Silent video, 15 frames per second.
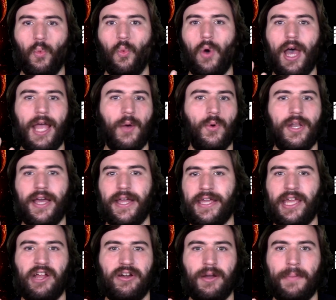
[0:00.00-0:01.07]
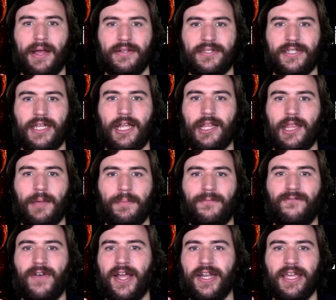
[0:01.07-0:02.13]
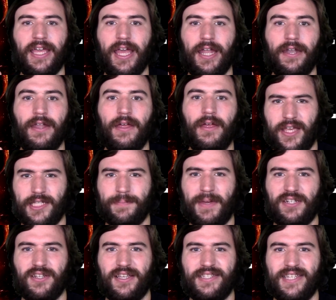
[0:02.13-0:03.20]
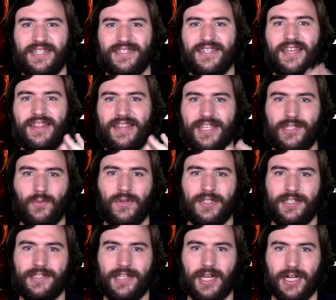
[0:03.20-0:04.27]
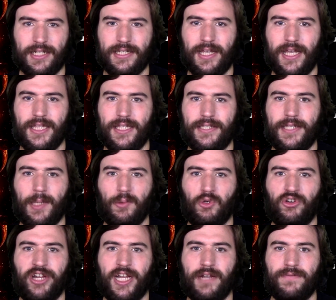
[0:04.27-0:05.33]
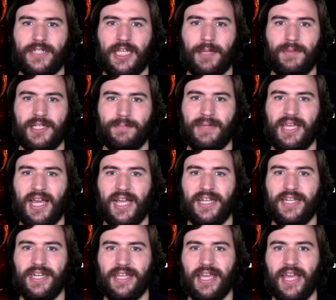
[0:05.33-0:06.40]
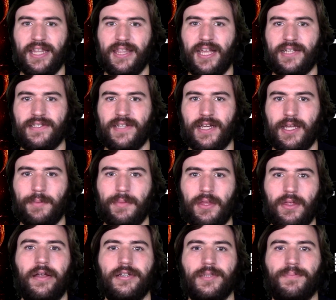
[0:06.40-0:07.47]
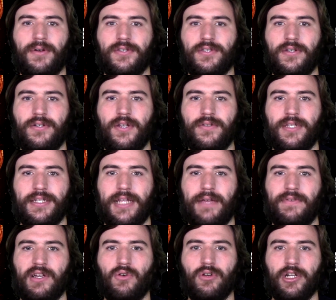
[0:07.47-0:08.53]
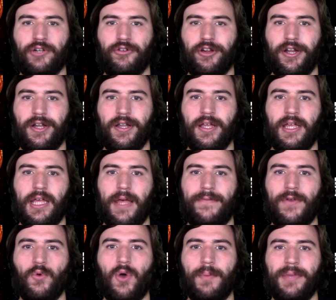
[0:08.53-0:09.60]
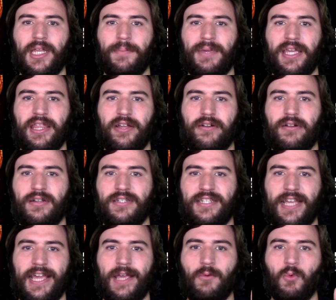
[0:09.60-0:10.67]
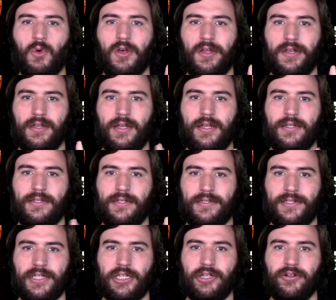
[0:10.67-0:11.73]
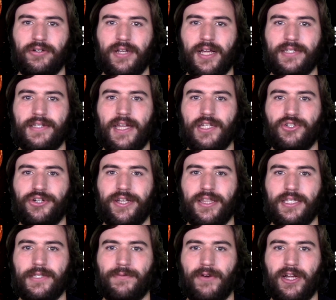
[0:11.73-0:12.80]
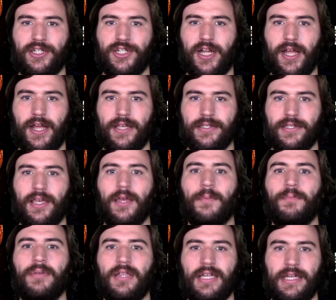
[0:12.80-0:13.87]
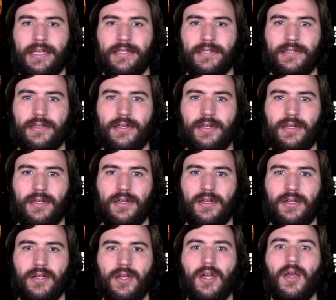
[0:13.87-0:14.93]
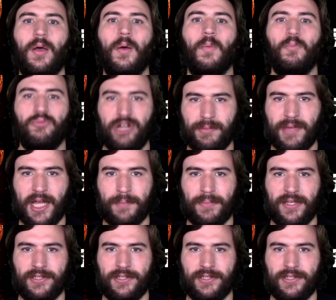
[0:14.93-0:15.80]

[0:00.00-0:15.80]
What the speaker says: Why would I care about seeing them fight again? Especially since this one sucked and the same creative team is behind it again next time. Here's a personal note to David Gordon Green. If you want me to be there day one to see your next entry in this franchise, please bring back